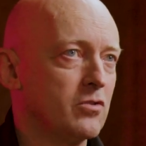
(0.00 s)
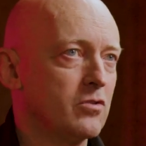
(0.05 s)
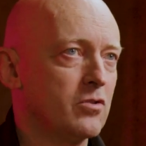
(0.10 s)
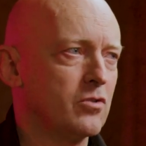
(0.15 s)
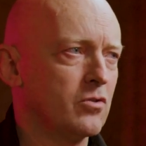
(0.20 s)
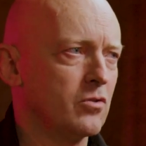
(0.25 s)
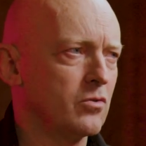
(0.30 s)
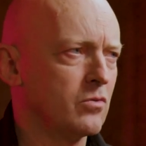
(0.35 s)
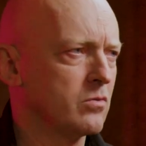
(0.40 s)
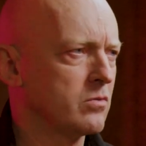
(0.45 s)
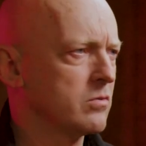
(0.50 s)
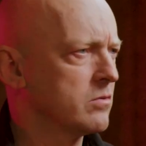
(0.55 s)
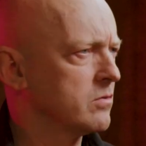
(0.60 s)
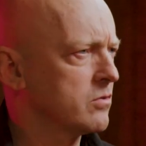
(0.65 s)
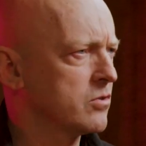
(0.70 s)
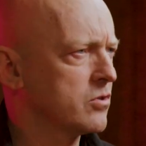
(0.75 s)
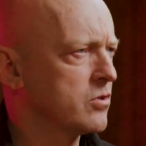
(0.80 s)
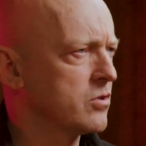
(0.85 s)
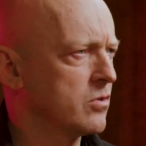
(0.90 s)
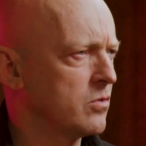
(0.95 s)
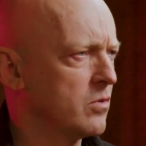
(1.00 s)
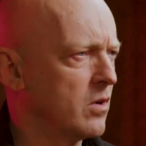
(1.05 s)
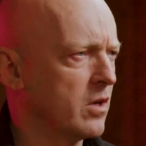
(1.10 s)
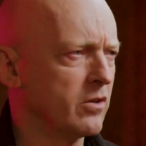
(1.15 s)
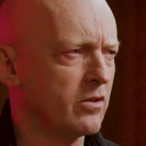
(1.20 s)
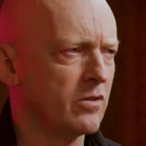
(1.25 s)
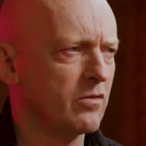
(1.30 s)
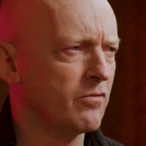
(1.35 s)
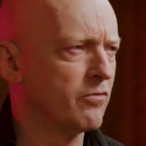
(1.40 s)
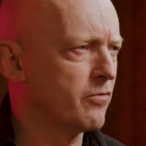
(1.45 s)

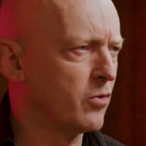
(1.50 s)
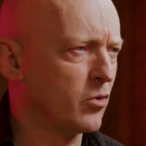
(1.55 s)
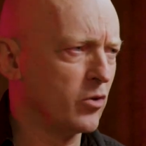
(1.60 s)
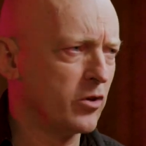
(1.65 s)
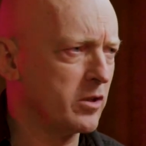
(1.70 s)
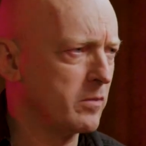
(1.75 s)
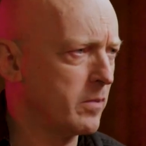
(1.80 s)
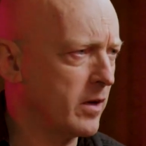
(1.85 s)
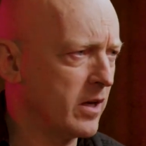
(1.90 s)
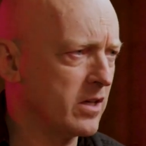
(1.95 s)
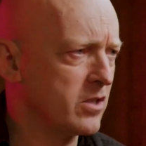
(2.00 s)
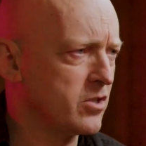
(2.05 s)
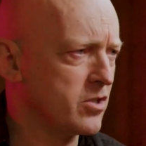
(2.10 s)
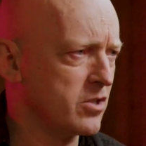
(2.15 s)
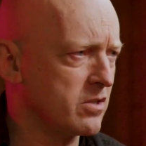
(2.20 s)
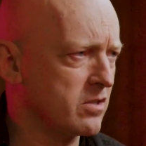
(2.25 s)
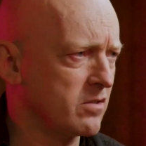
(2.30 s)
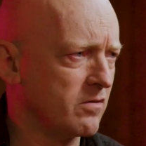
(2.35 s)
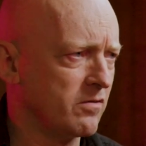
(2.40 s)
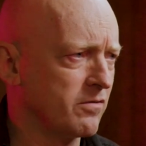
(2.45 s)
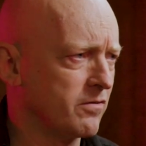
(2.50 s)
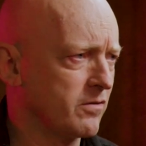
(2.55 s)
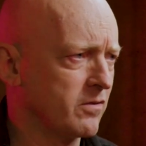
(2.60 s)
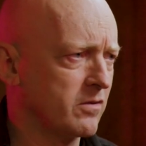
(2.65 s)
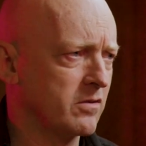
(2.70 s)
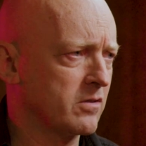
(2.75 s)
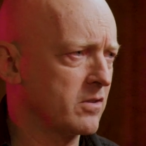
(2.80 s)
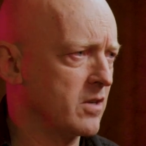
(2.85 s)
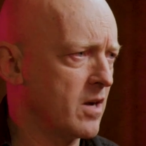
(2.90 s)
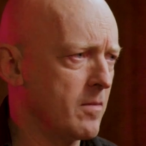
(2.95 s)
240 pages of
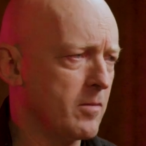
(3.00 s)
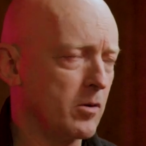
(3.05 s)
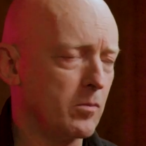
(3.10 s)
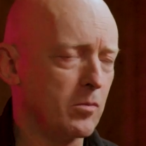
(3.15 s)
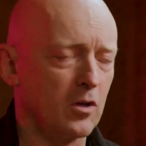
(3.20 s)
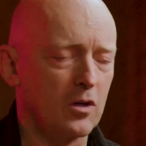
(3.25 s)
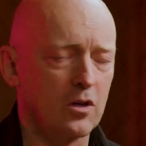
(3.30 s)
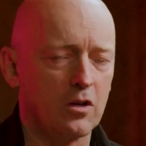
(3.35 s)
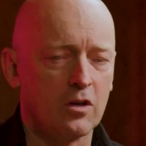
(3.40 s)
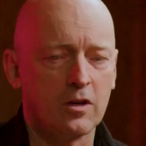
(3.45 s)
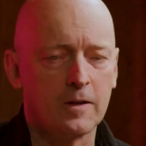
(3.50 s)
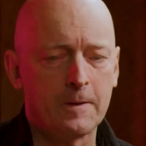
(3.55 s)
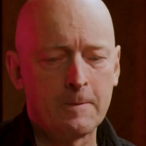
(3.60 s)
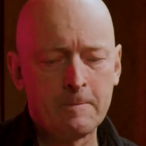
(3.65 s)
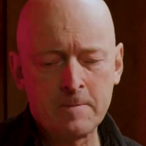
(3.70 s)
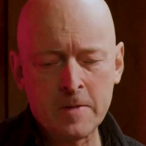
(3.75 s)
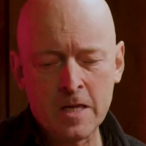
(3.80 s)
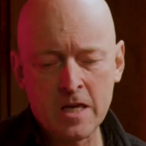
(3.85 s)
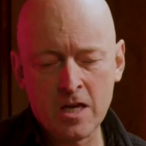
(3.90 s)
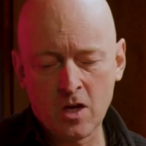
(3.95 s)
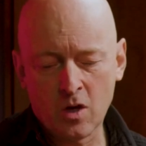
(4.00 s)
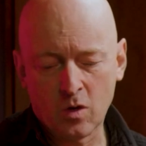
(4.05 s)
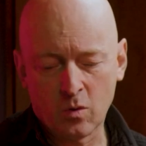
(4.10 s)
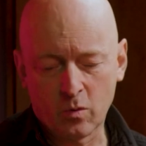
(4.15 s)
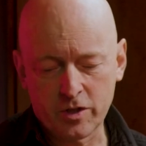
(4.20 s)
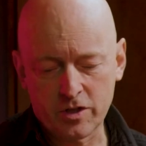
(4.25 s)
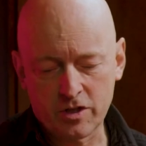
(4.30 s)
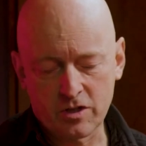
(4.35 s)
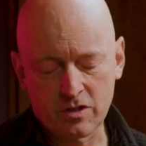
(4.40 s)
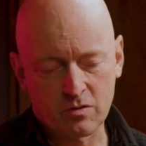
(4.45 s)
comic book art,
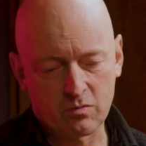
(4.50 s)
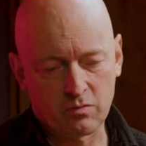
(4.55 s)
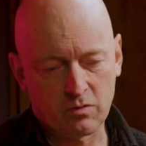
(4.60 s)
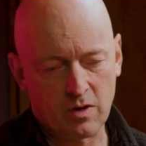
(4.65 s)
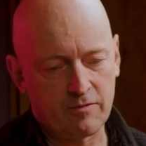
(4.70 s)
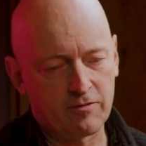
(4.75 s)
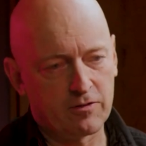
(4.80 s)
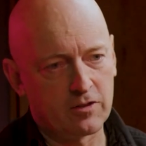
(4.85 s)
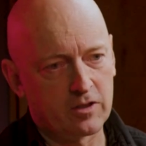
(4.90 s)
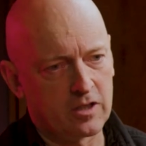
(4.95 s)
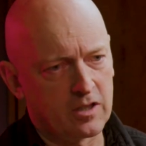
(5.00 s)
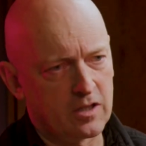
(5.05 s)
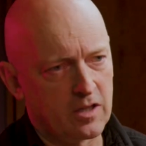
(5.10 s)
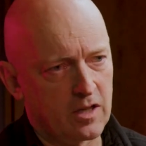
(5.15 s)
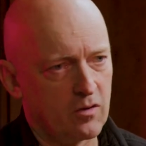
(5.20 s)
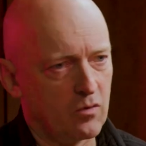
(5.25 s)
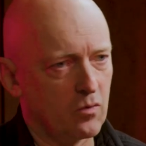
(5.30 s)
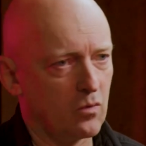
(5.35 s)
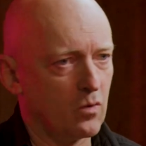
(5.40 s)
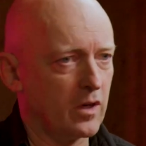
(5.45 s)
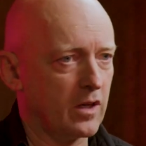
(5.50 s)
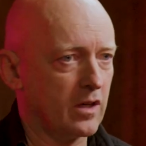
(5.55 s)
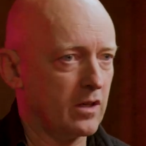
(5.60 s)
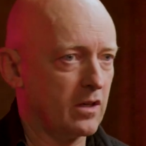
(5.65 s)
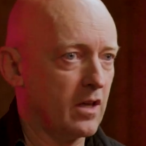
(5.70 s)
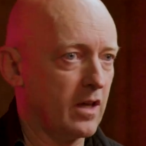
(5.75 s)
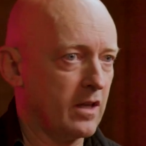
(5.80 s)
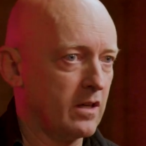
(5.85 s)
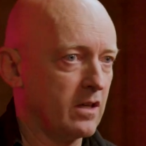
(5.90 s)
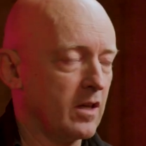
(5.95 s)
which is roughly what
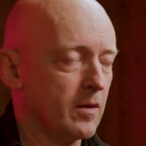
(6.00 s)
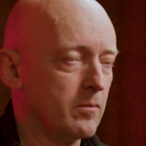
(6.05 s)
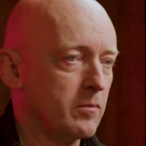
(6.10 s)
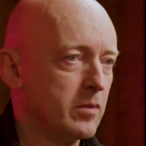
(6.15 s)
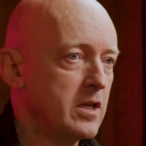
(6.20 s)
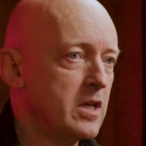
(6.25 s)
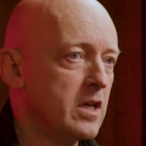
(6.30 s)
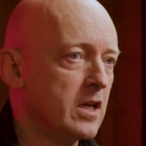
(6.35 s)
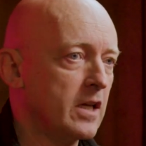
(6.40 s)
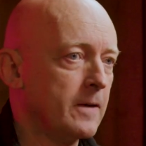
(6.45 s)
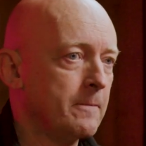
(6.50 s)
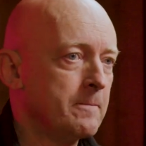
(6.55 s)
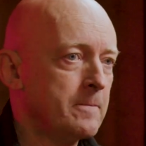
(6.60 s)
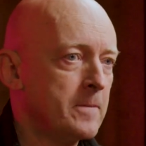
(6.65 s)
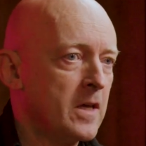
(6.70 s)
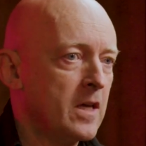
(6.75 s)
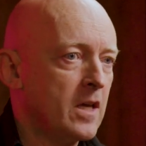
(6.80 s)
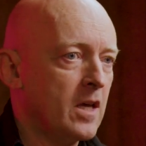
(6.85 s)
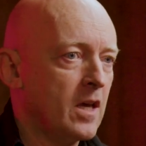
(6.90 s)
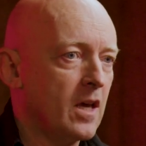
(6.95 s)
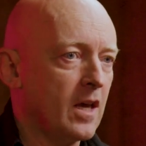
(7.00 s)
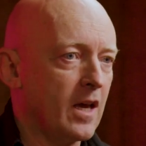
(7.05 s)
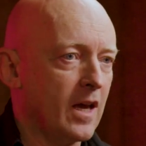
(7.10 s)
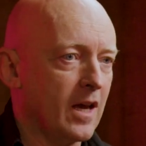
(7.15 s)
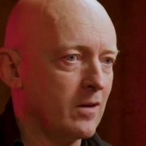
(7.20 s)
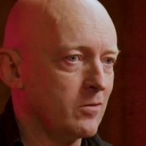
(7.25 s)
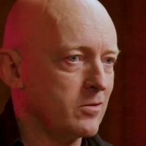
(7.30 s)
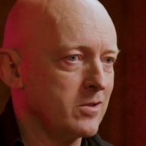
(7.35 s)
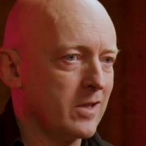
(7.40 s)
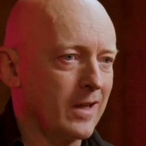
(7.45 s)
it ended up being.
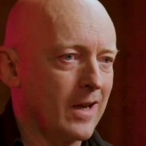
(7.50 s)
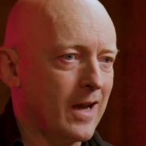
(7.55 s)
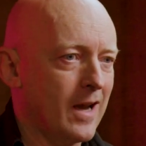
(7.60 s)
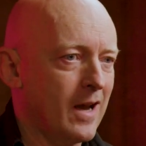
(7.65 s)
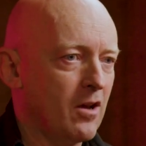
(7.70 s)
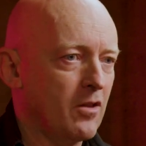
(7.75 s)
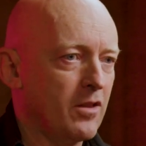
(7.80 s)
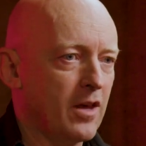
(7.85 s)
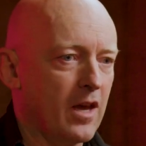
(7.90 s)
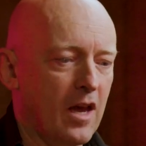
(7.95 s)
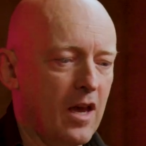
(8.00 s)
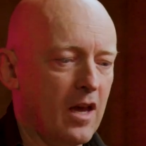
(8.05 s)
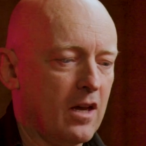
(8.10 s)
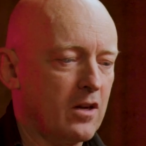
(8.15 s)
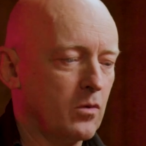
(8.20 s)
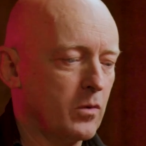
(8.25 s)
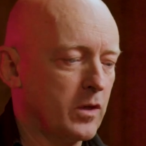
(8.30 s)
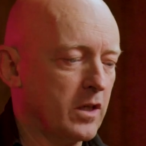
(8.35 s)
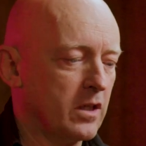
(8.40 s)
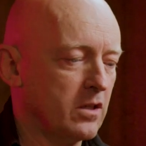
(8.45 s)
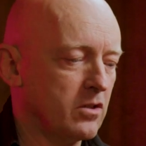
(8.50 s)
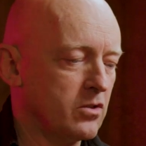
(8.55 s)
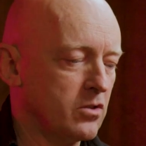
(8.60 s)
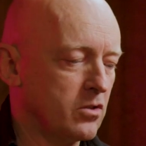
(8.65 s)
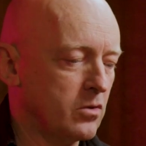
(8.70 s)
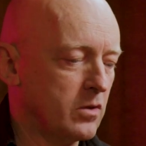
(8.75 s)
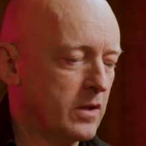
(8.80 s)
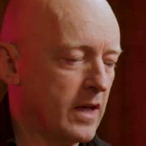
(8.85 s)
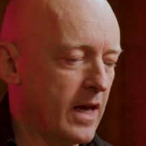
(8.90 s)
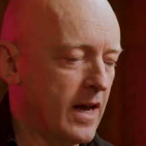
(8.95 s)
And it was like, how the heck are we going to
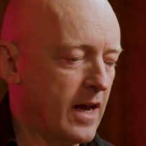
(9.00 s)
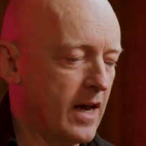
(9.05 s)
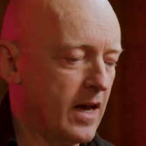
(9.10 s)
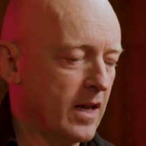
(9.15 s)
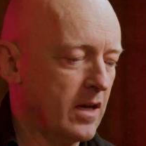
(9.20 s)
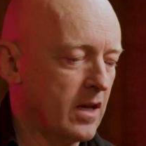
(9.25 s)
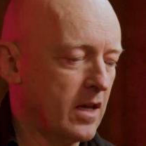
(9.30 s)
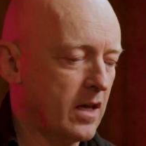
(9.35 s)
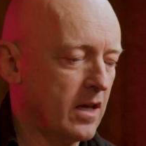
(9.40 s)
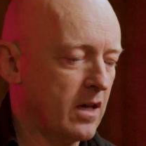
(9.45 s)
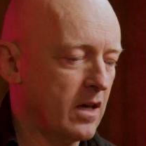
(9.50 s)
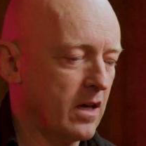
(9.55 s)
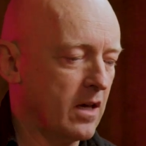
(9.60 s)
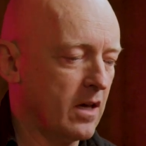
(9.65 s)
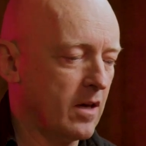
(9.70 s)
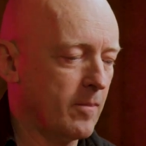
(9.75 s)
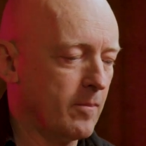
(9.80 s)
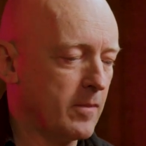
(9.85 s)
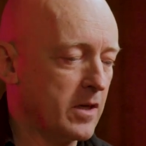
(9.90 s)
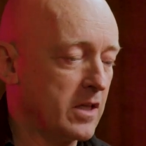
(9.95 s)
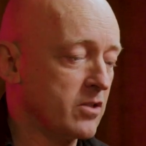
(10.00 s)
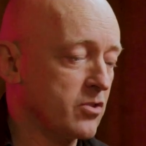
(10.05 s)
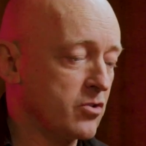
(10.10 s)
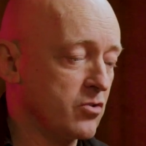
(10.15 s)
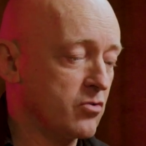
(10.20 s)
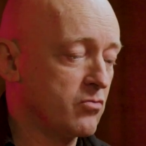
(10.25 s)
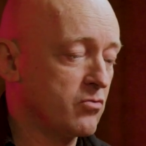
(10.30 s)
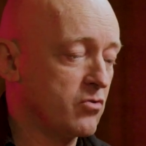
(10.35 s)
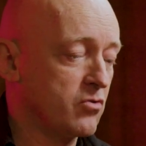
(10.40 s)
do that? Because